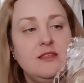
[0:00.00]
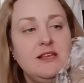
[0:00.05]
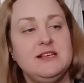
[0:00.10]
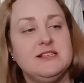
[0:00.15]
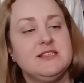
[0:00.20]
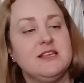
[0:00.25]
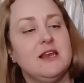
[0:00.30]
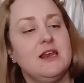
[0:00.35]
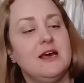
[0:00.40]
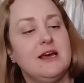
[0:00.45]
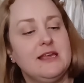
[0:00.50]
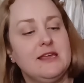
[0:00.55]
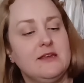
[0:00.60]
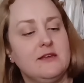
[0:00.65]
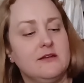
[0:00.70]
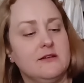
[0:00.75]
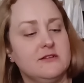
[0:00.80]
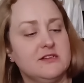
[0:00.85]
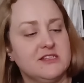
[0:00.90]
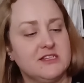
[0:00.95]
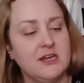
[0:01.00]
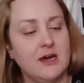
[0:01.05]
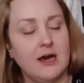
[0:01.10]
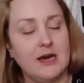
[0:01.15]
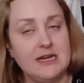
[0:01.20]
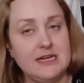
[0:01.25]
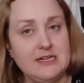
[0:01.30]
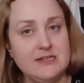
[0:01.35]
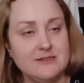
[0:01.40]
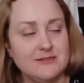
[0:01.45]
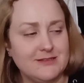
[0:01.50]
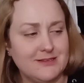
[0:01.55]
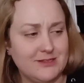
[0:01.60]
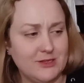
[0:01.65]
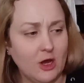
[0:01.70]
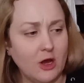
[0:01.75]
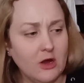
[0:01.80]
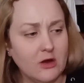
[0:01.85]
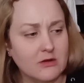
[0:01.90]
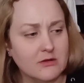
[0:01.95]
These are like tight
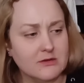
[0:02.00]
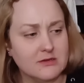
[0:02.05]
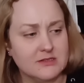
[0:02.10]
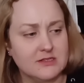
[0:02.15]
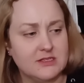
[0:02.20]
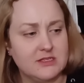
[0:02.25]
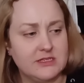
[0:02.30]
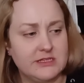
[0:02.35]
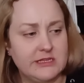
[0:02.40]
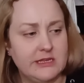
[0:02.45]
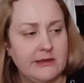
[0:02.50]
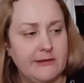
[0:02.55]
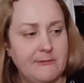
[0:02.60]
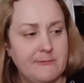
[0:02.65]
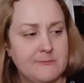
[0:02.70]
socks.